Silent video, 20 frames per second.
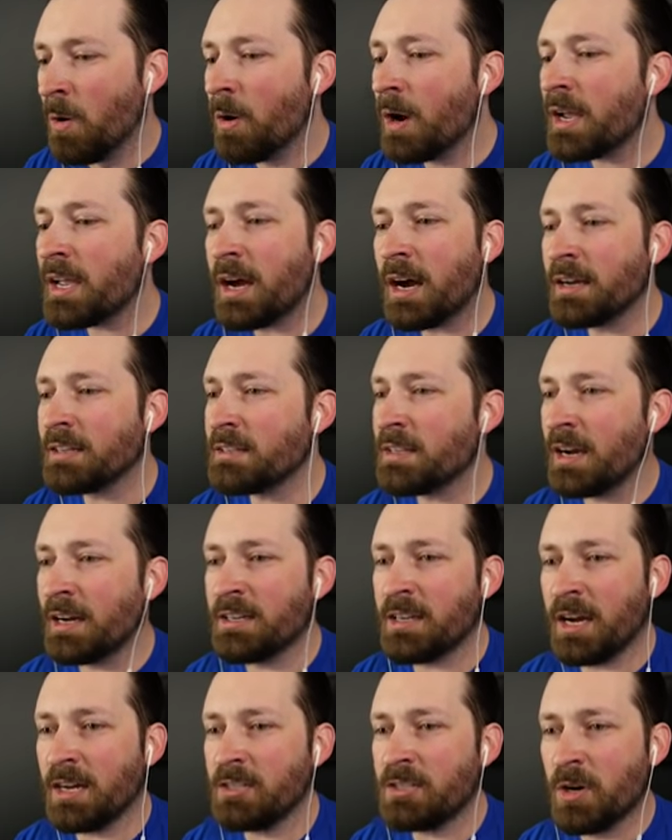I,
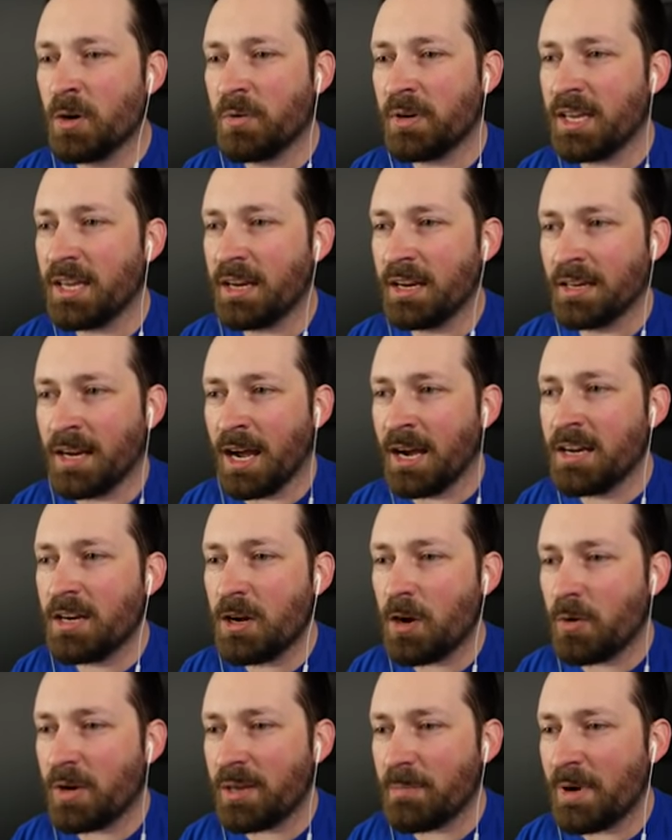I, I don't get it, I'm gonna
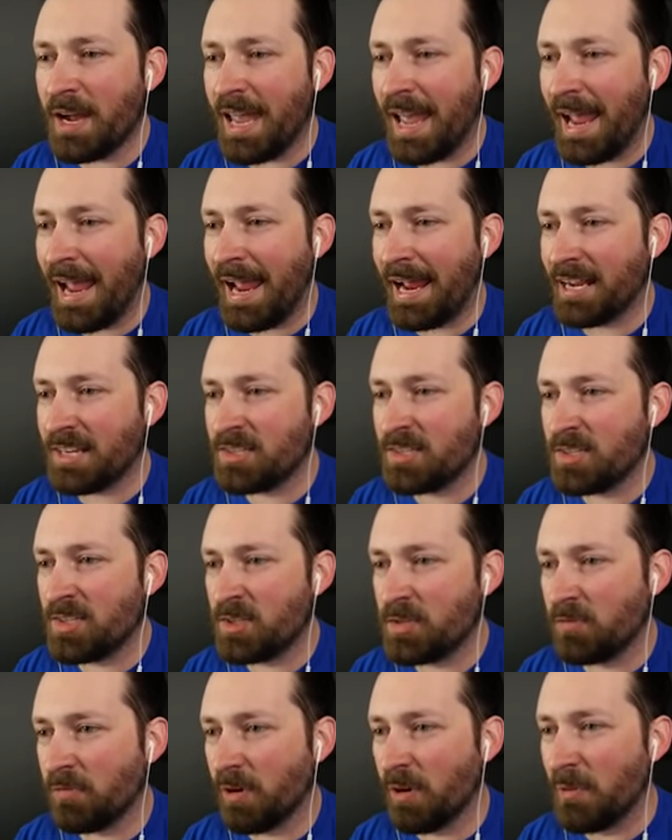go get my axe,
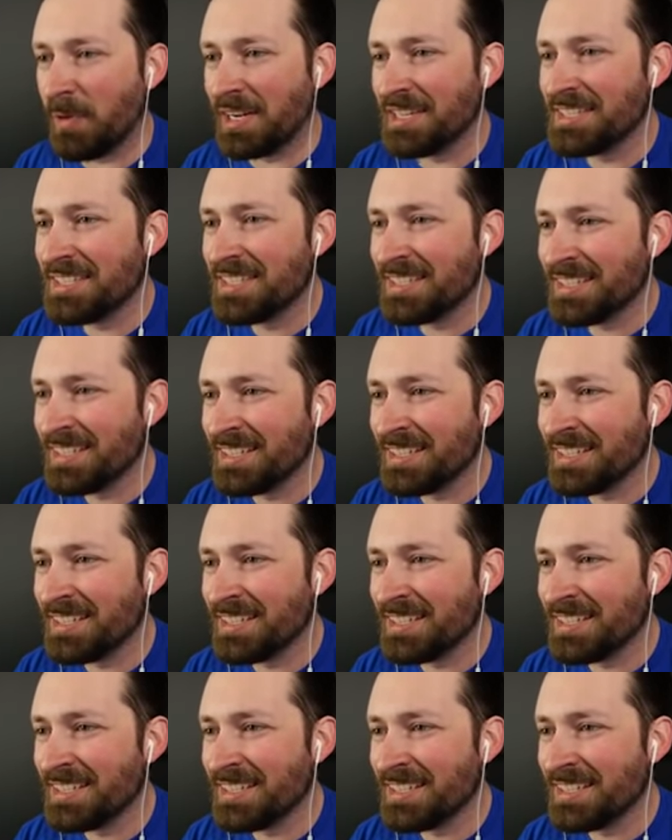screw it.